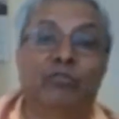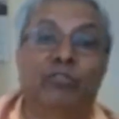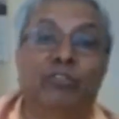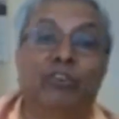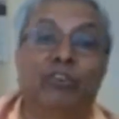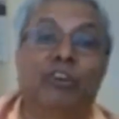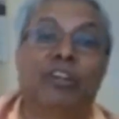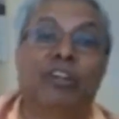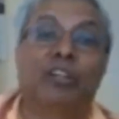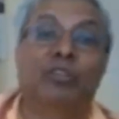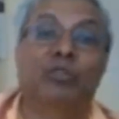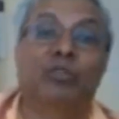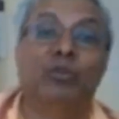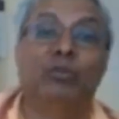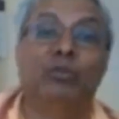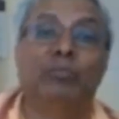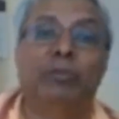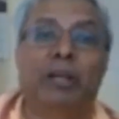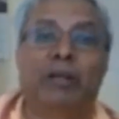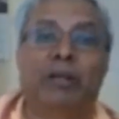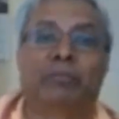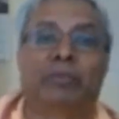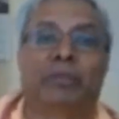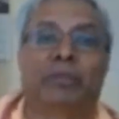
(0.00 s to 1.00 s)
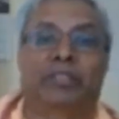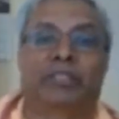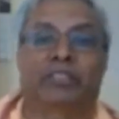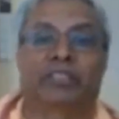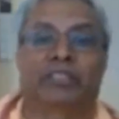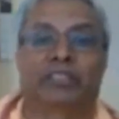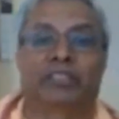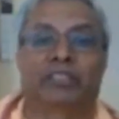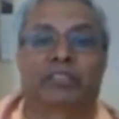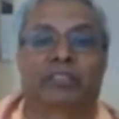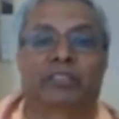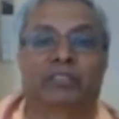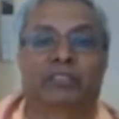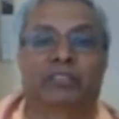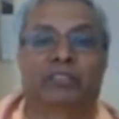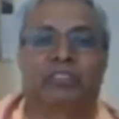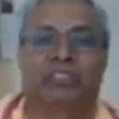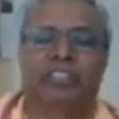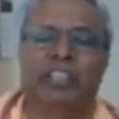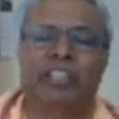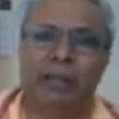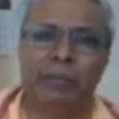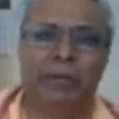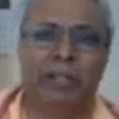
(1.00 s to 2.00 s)
for a good purpose.
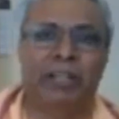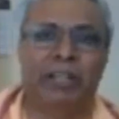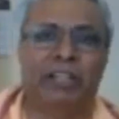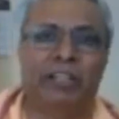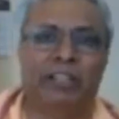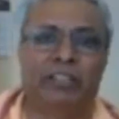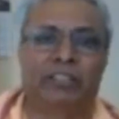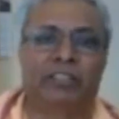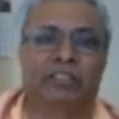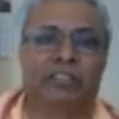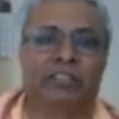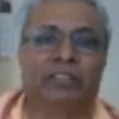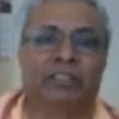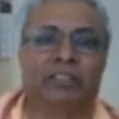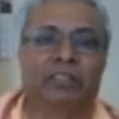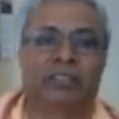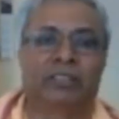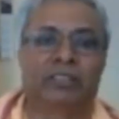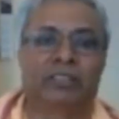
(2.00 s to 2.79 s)
Same energy.